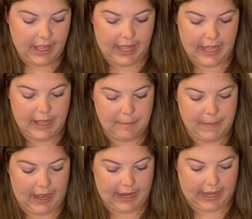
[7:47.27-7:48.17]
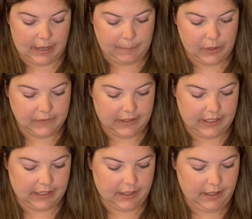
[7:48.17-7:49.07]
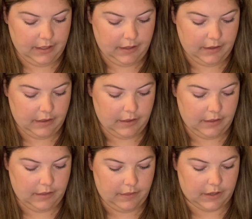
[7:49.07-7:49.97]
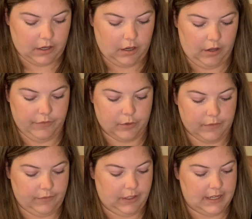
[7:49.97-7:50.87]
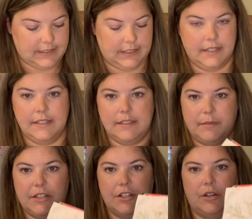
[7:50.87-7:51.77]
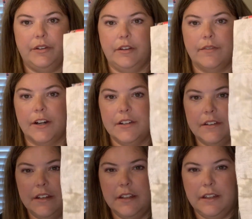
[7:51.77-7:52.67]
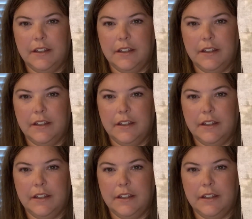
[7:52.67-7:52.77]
I am using the called for flosses. Let me just show it to you first.